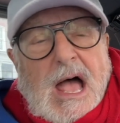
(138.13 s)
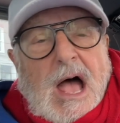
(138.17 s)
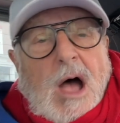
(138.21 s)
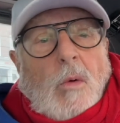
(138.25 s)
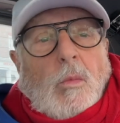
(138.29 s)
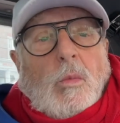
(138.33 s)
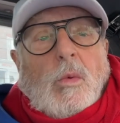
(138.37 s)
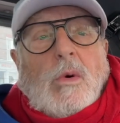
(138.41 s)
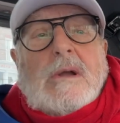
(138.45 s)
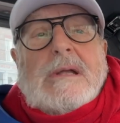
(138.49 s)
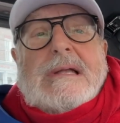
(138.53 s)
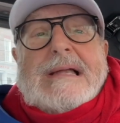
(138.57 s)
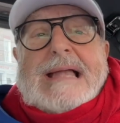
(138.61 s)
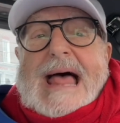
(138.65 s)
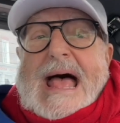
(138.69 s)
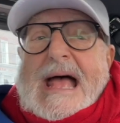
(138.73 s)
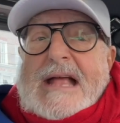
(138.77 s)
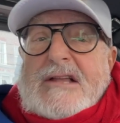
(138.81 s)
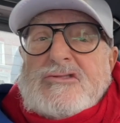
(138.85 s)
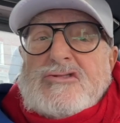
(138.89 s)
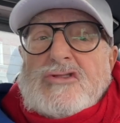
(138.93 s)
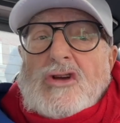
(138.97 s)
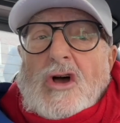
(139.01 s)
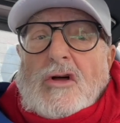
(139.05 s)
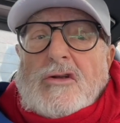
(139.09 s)
would
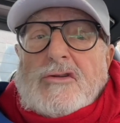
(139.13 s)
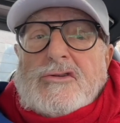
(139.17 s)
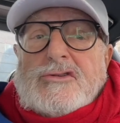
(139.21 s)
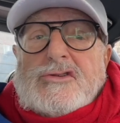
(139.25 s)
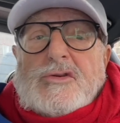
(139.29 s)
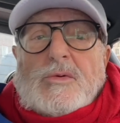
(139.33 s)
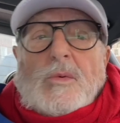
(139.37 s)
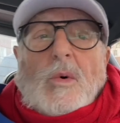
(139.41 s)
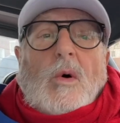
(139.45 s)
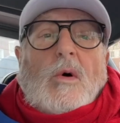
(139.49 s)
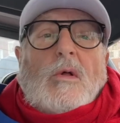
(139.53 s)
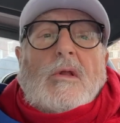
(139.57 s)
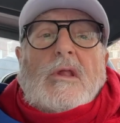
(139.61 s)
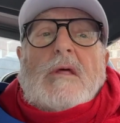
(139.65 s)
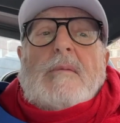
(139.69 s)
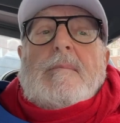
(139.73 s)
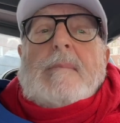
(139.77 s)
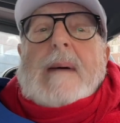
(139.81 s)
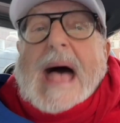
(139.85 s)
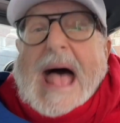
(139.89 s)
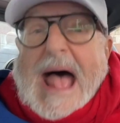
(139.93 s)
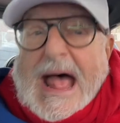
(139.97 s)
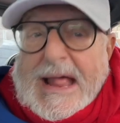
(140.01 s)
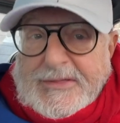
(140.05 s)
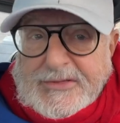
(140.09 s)
latch on to all the
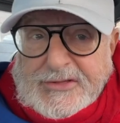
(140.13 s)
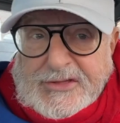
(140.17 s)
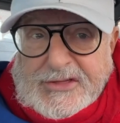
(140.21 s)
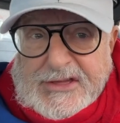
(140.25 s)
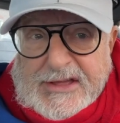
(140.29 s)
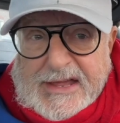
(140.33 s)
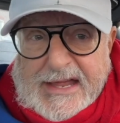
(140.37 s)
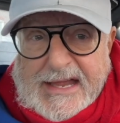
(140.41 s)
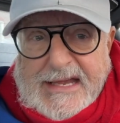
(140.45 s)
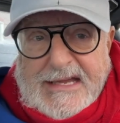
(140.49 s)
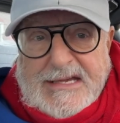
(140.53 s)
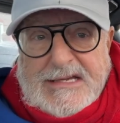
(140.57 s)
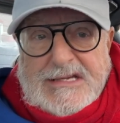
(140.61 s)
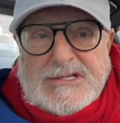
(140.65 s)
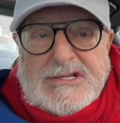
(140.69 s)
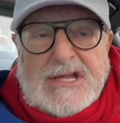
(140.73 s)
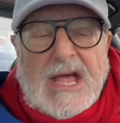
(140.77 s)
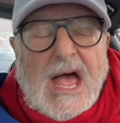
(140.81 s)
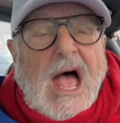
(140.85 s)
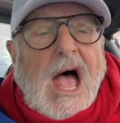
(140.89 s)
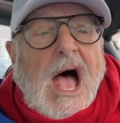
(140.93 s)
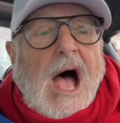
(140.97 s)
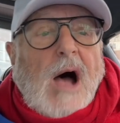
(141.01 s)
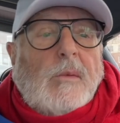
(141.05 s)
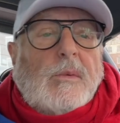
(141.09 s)
bad things
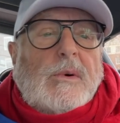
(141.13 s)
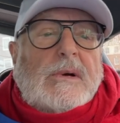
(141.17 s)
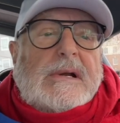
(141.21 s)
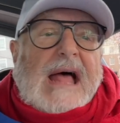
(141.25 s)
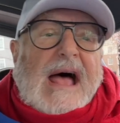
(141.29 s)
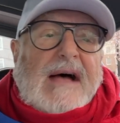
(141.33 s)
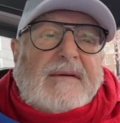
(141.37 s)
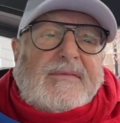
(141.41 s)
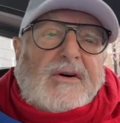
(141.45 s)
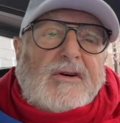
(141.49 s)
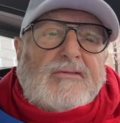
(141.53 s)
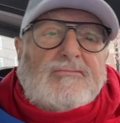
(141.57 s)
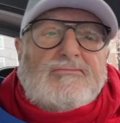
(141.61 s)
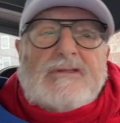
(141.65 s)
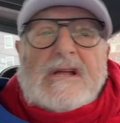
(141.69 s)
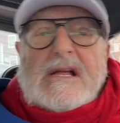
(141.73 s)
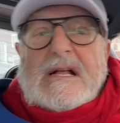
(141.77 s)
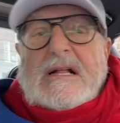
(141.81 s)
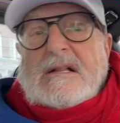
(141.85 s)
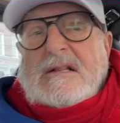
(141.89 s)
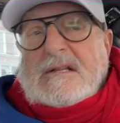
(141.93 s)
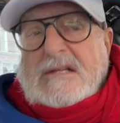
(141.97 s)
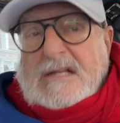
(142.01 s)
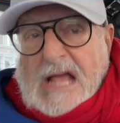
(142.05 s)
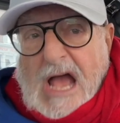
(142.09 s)
and would have a
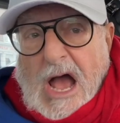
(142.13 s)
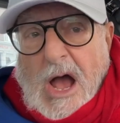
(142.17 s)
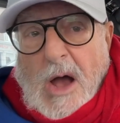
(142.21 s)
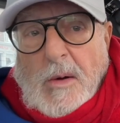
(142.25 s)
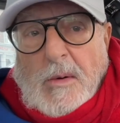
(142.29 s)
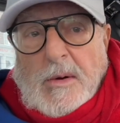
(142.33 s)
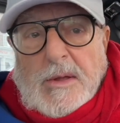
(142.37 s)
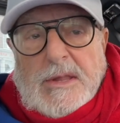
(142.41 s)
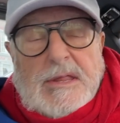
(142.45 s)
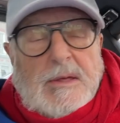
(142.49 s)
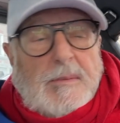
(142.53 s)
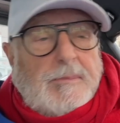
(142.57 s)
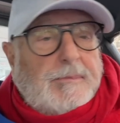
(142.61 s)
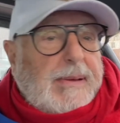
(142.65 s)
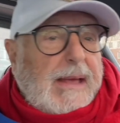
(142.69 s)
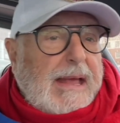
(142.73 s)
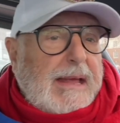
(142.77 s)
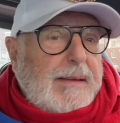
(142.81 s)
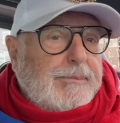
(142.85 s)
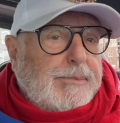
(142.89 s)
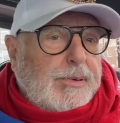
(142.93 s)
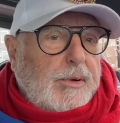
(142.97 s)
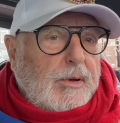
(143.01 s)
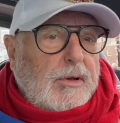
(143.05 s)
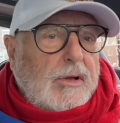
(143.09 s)
real go at the
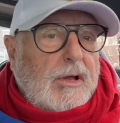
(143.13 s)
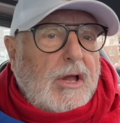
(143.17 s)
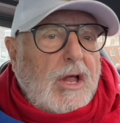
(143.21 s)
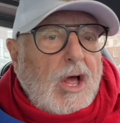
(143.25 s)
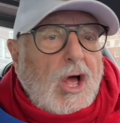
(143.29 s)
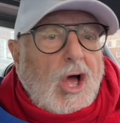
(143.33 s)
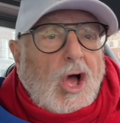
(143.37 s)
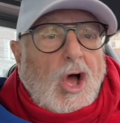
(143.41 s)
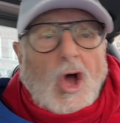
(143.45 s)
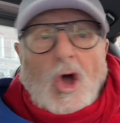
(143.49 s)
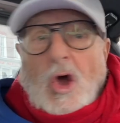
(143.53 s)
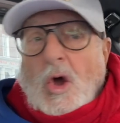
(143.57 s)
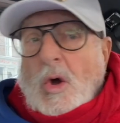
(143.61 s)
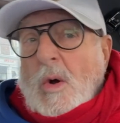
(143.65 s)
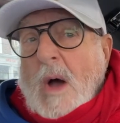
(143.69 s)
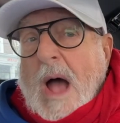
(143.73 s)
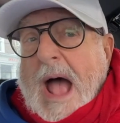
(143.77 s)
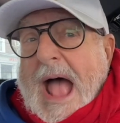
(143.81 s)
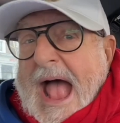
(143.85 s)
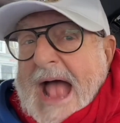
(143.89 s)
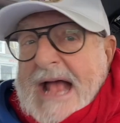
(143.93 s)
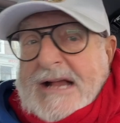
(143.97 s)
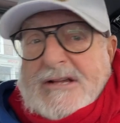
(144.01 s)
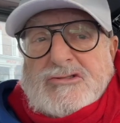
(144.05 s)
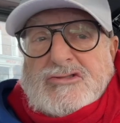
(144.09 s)
people who
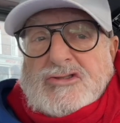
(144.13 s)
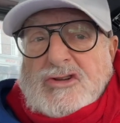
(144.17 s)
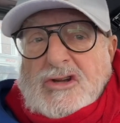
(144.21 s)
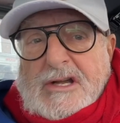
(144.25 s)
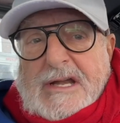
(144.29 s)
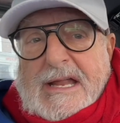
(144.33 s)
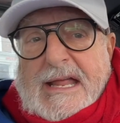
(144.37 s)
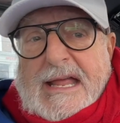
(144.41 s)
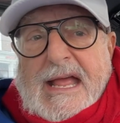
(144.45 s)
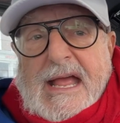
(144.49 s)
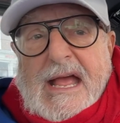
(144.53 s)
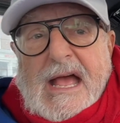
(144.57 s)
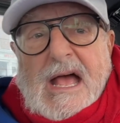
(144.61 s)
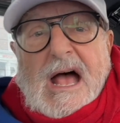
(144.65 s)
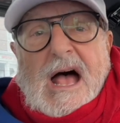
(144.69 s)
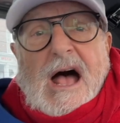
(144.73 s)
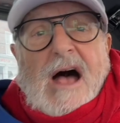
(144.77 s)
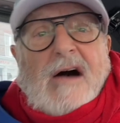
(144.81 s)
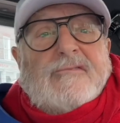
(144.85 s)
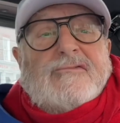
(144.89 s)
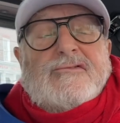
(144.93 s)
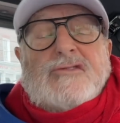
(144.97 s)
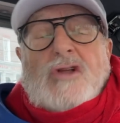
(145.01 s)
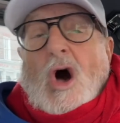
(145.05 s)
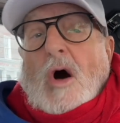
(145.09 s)
actually
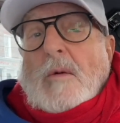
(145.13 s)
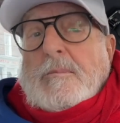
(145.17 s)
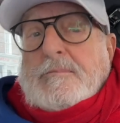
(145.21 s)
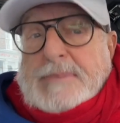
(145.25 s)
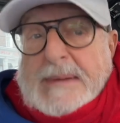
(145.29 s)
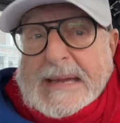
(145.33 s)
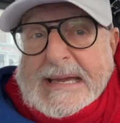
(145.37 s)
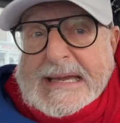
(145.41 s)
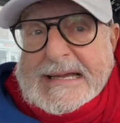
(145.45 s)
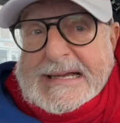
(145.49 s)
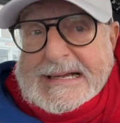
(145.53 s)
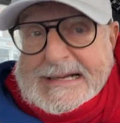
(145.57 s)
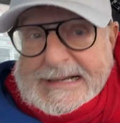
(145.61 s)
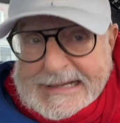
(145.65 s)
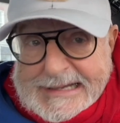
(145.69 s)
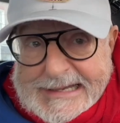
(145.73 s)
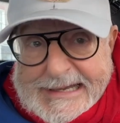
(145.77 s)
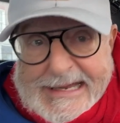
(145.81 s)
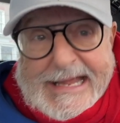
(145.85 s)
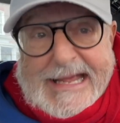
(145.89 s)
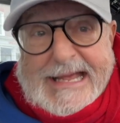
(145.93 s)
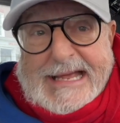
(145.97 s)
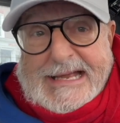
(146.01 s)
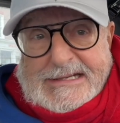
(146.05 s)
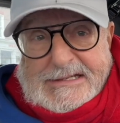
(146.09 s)
have not been
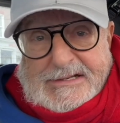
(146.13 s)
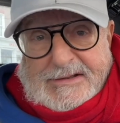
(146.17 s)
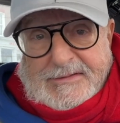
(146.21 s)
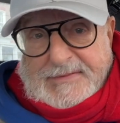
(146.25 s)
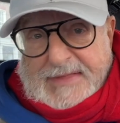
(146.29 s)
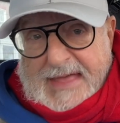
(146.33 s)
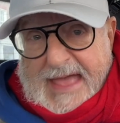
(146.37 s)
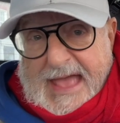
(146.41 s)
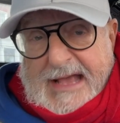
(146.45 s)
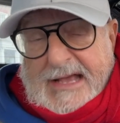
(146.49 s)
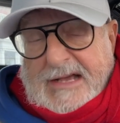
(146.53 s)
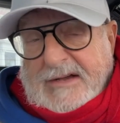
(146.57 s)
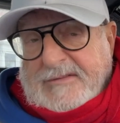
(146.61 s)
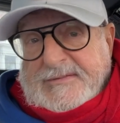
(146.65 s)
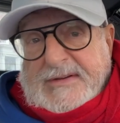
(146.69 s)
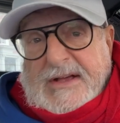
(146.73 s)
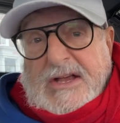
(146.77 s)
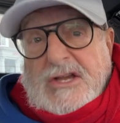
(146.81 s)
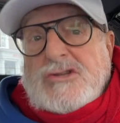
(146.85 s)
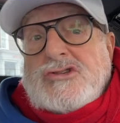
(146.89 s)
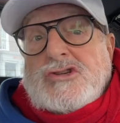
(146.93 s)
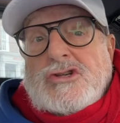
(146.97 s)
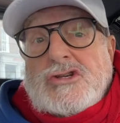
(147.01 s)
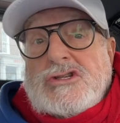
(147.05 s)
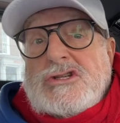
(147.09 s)
cleared of their
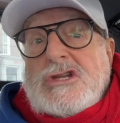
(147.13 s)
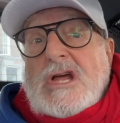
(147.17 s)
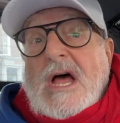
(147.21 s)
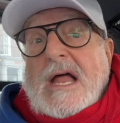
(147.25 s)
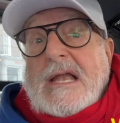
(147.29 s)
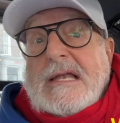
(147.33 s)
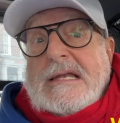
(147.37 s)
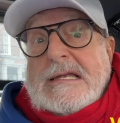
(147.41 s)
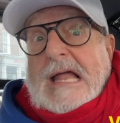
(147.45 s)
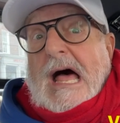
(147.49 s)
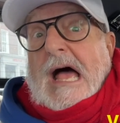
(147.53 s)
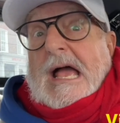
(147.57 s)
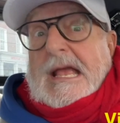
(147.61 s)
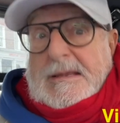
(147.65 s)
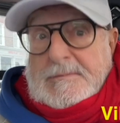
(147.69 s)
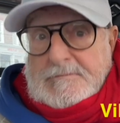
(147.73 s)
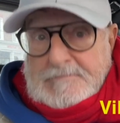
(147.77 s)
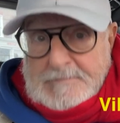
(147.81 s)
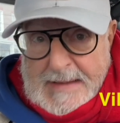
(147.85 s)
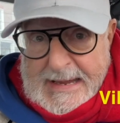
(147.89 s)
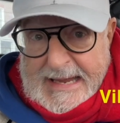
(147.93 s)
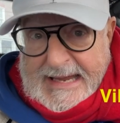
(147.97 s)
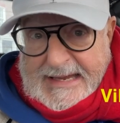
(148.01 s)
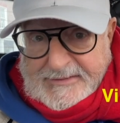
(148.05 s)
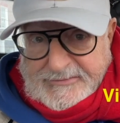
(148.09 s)
convictions, like
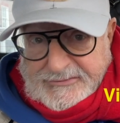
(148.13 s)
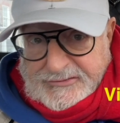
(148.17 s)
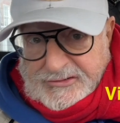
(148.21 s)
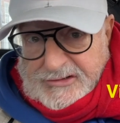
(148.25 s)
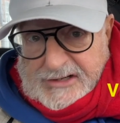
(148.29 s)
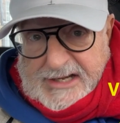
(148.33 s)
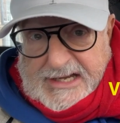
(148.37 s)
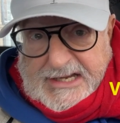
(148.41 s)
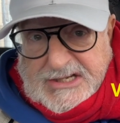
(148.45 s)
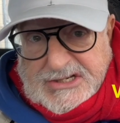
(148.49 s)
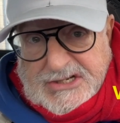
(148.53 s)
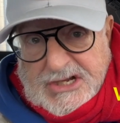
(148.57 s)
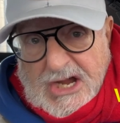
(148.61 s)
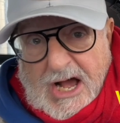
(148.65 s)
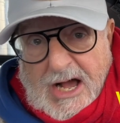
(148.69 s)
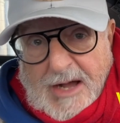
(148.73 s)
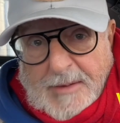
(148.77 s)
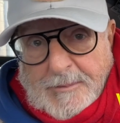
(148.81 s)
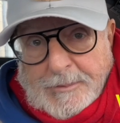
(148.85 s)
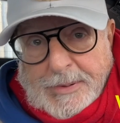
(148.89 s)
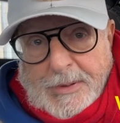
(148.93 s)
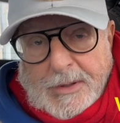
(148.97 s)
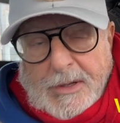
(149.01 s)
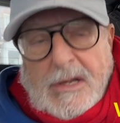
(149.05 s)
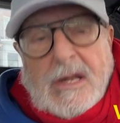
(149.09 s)
me, for
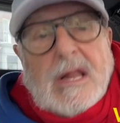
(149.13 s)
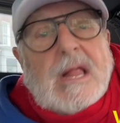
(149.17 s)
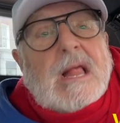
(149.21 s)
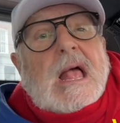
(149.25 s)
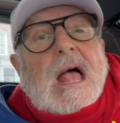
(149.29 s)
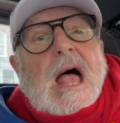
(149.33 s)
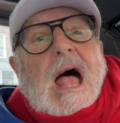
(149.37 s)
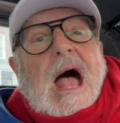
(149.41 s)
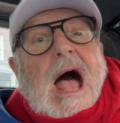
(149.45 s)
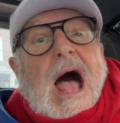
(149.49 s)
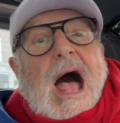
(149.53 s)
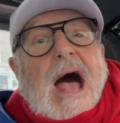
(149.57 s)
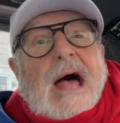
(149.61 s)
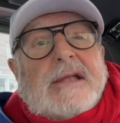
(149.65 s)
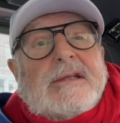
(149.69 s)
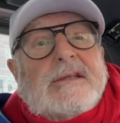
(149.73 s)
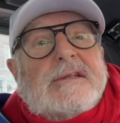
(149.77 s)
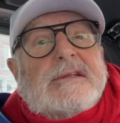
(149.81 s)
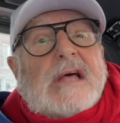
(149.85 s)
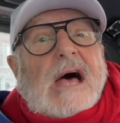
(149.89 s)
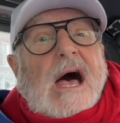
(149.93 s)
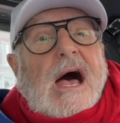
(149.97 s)
example, and